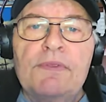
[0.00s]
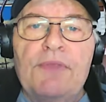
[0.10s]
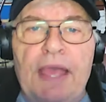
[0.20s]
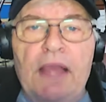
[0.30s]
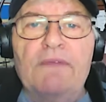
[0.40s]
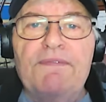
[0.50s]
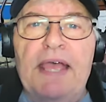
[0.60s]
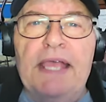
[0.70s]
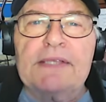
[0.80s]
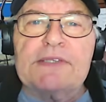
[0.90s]
the
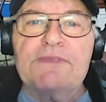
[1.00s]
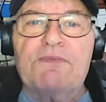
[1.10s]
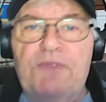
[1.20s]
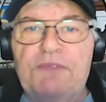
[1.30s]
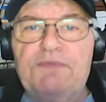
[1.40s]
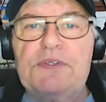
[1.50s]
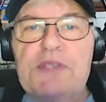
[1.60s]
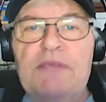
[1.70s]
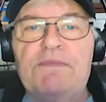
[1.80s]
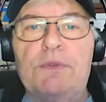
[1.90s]
Halifax
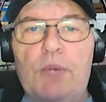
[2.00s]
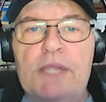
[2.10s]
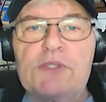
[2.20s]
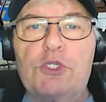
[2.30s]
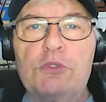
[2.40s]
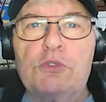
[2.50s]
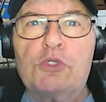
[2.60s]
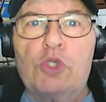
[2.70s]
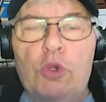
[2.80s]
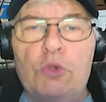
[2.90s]
57 Rescue
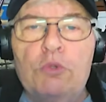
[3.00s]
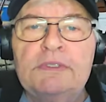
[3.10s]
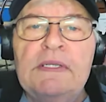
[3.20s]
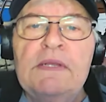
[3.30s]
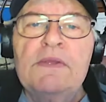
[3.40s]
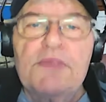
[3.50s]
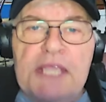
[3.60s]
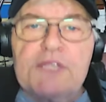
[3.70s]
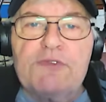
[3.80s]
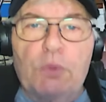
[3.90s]
Show.
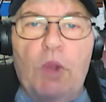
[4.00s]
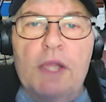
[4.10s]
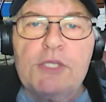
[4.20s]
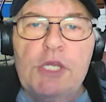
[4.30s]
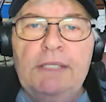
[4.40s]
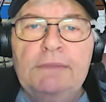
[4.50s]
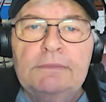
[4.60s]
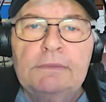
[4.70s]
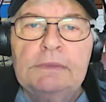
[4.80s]
Thanks for watching.